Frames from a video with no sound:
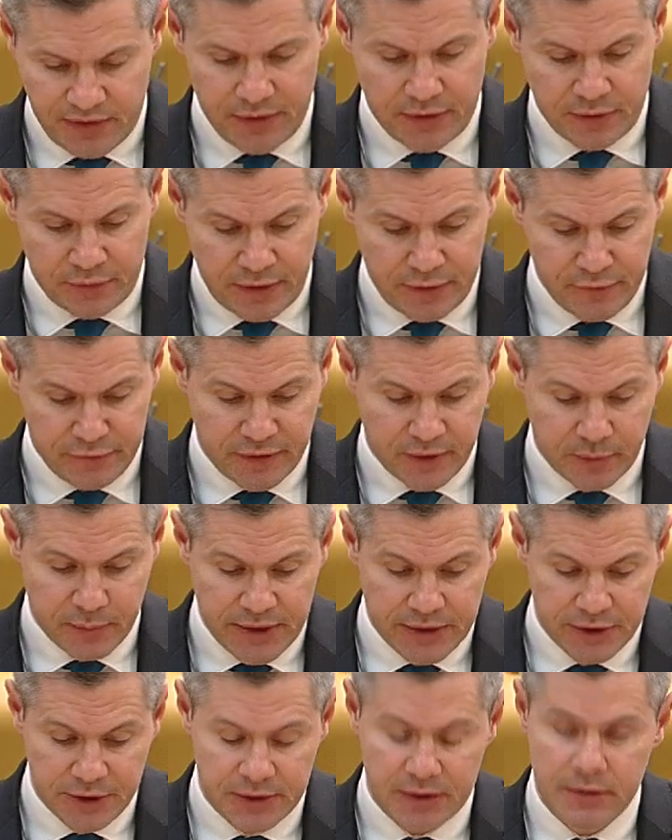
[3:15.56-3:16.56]
pieces of
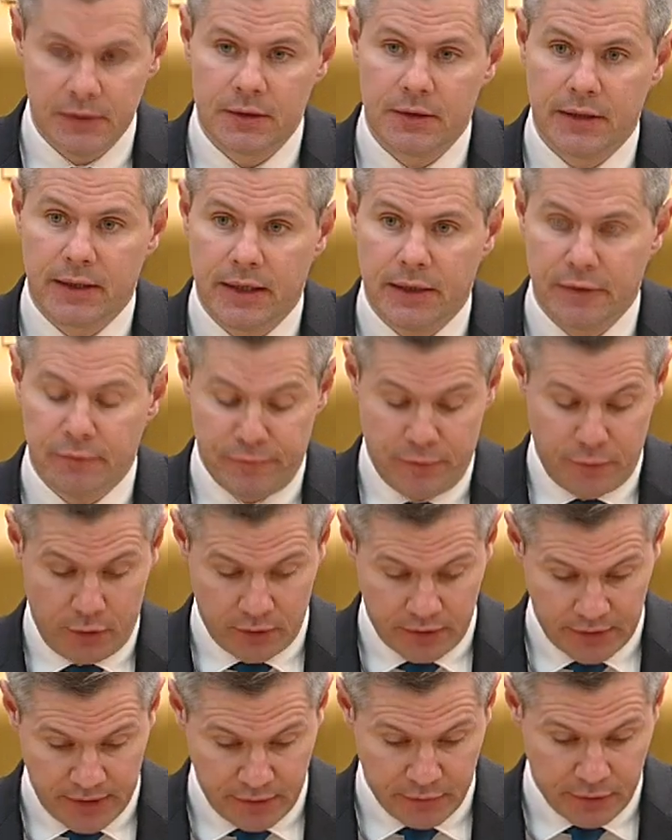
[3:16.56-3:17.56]
information
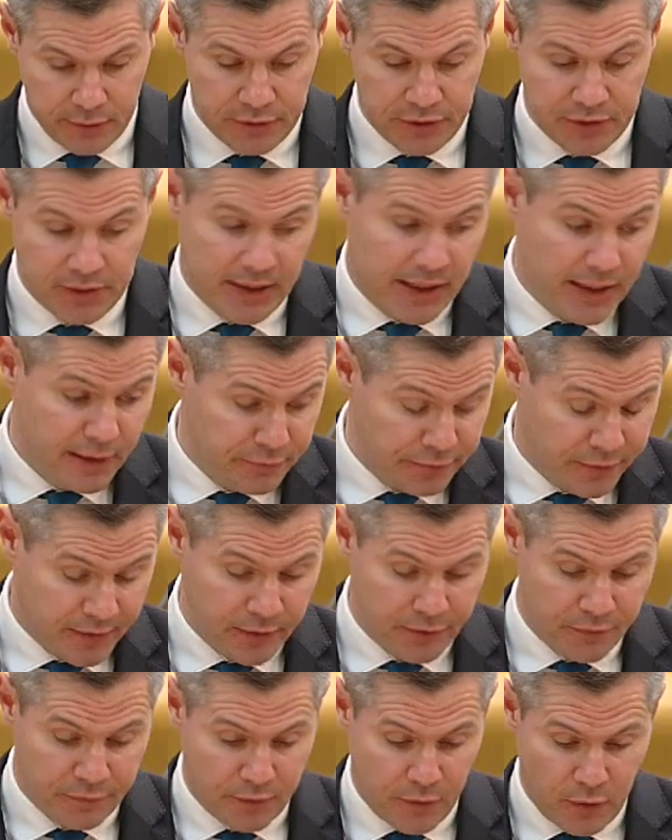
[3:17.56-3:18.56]
for devolution and for
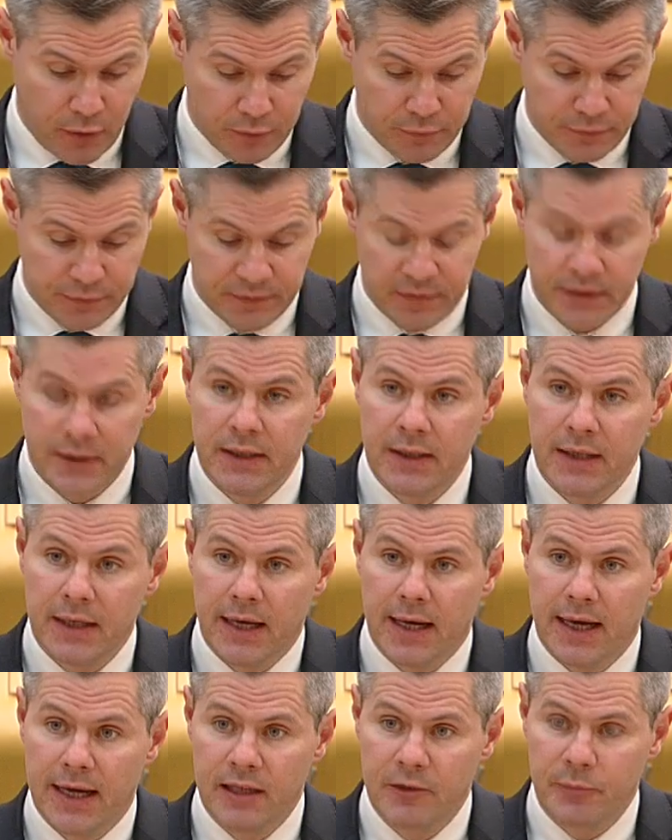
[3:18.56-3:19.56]
the devolved
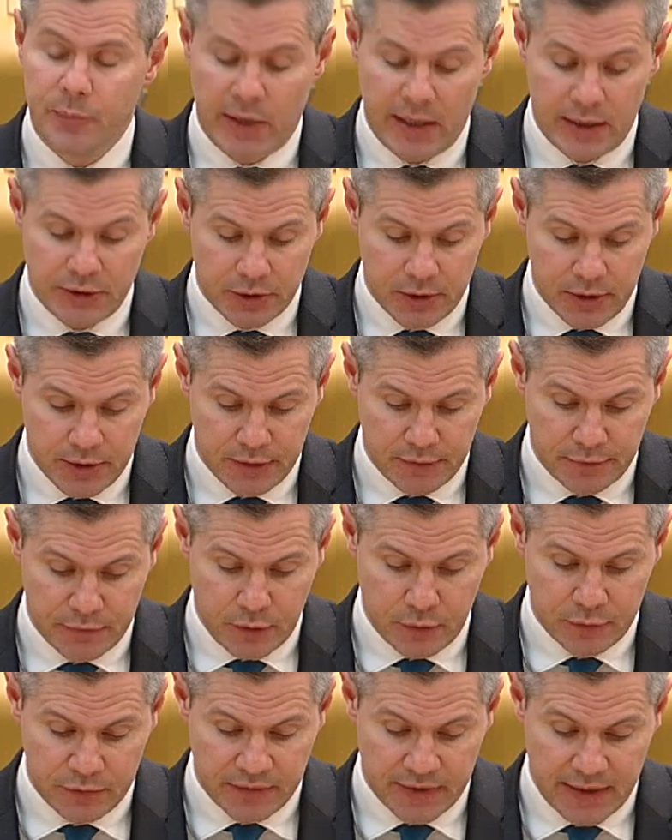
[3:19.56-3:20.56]
and partially
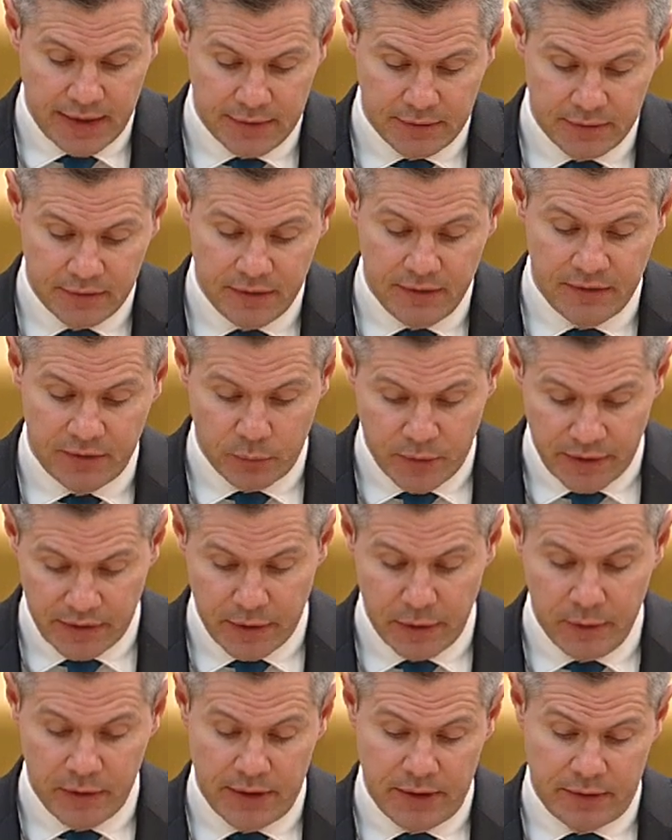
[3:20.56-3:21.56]
devolved taxes, and
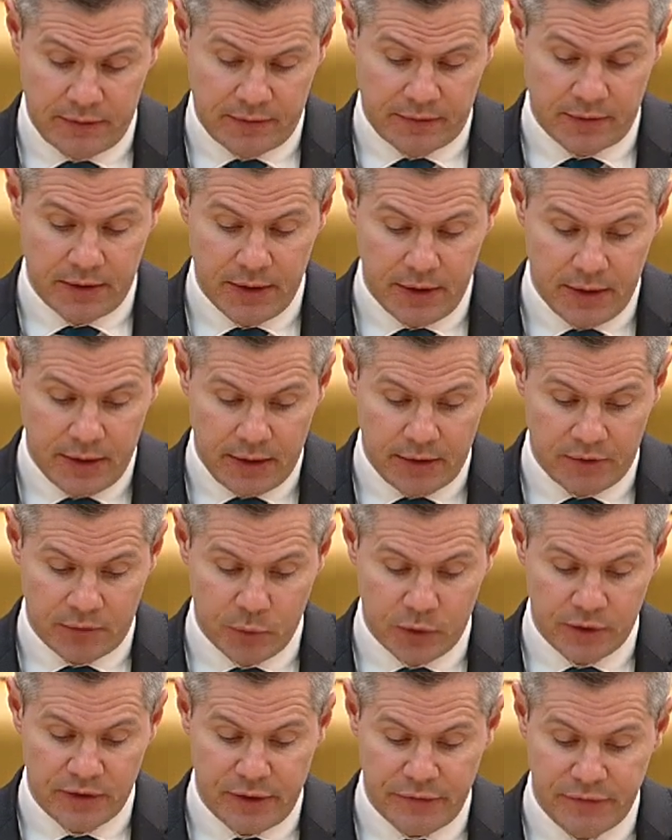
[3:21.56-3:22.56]
without this, it's
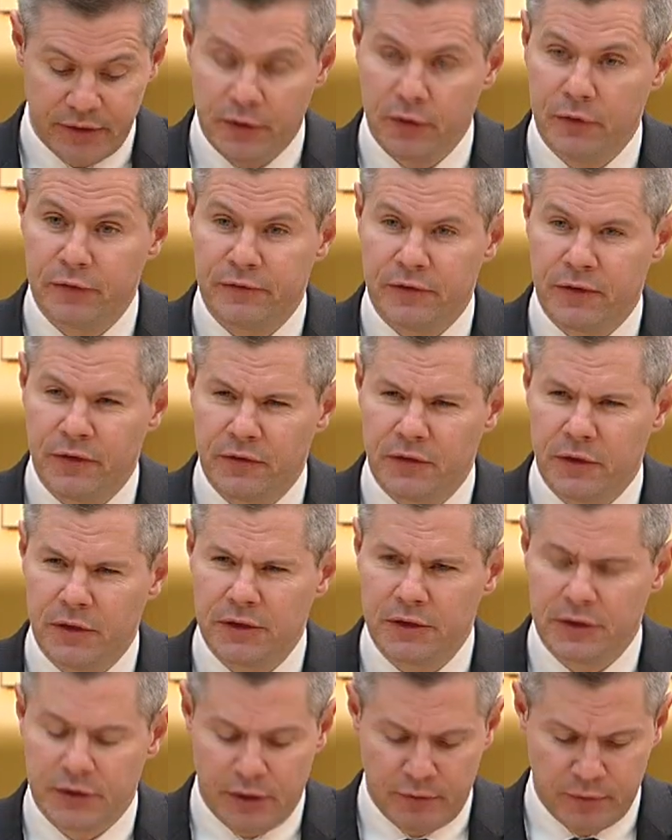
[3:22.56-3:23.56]
more difficult for the
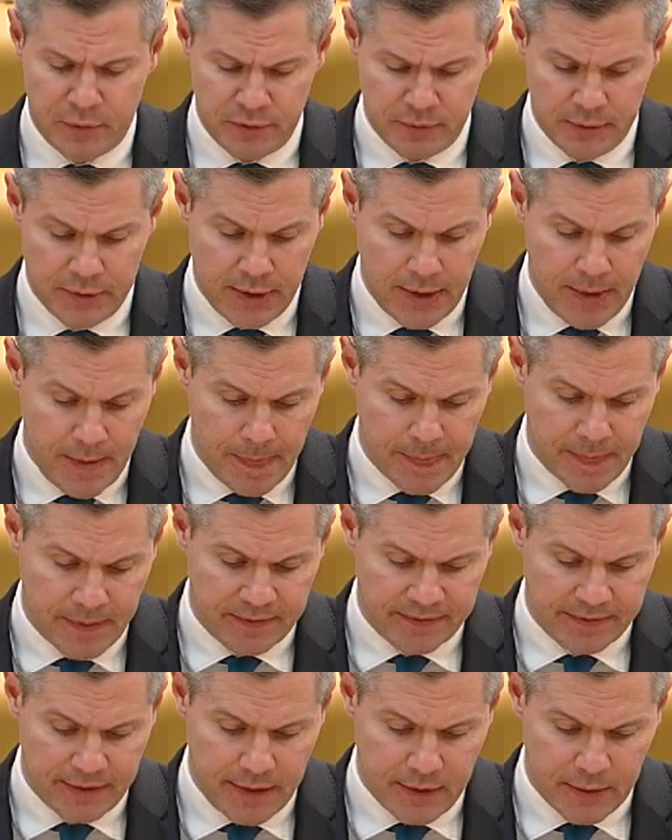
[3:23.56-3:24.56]
Scottish Government
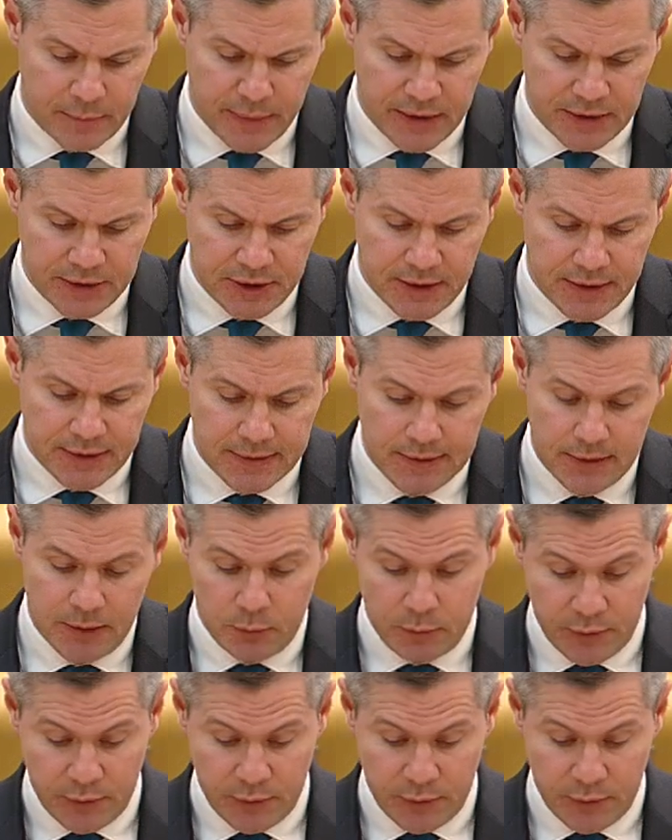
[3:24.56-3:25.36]
to set our budget.